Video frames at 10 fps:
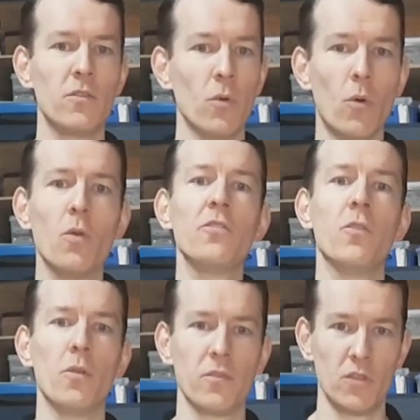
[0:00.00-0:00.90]
do all
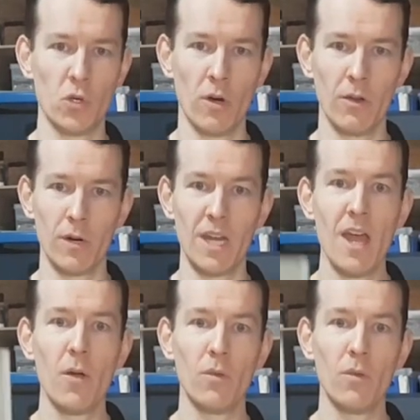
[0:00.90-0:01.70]
sorts of joinery